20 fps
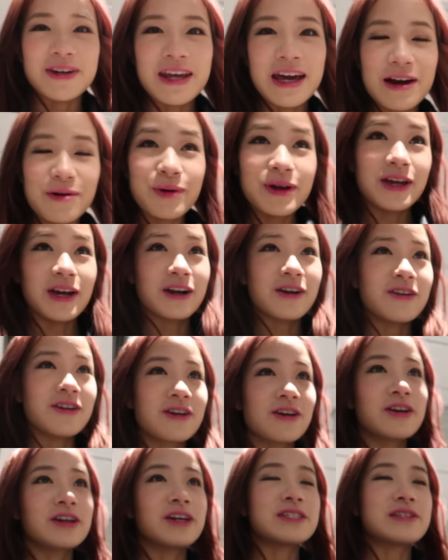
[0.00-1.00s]
but now we are
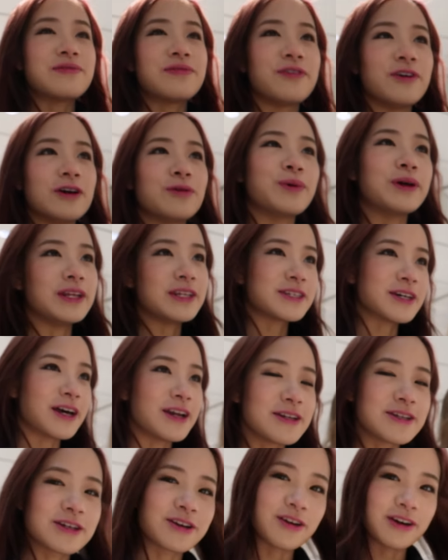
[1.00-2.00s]
gonna go get some food we
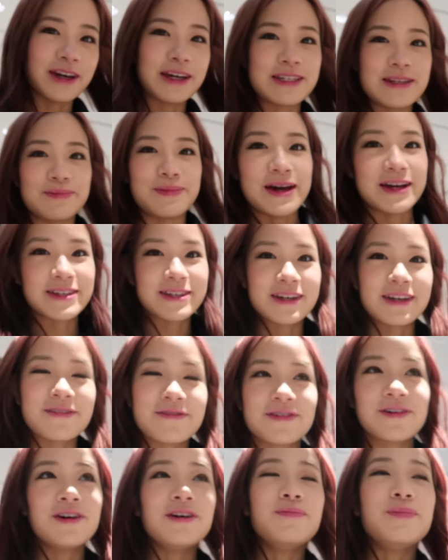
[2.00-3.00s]
decided to go get some Mexican
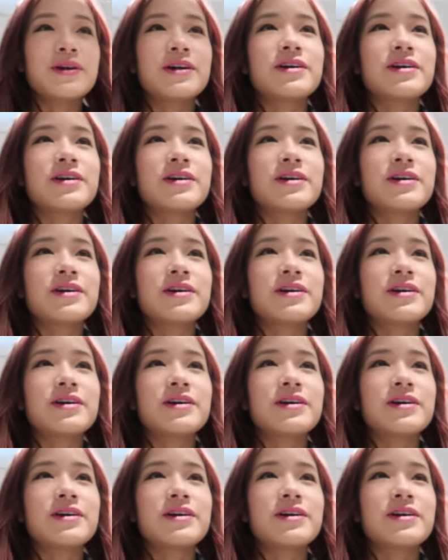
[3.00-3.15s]
food